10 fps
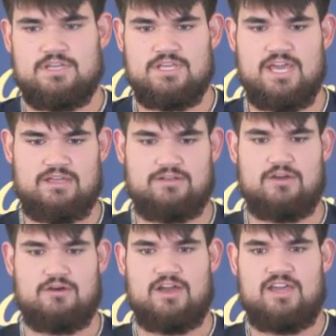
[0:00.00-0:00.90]
Yeah,
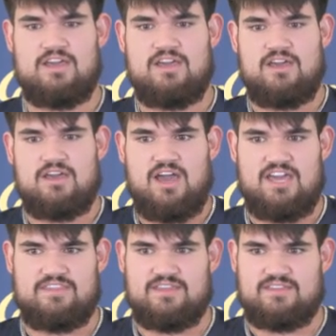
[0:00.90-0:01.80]
no,
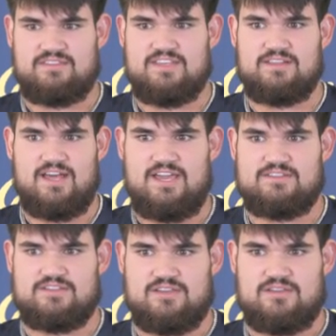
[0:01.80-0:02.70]
I think D
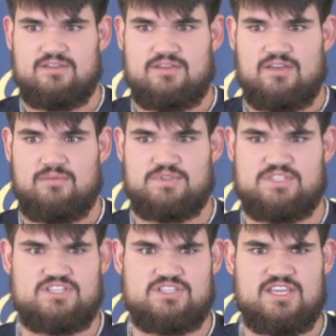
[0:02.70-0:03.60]
line is a, a
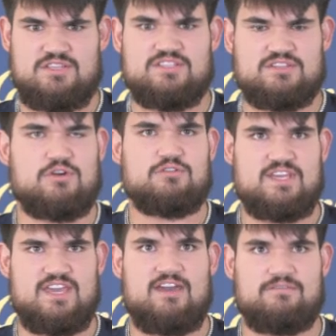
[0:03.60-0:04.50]
position that you need to
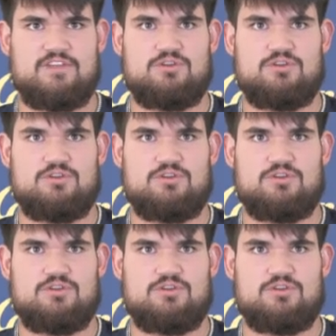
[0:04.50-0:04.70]
rotate heavy.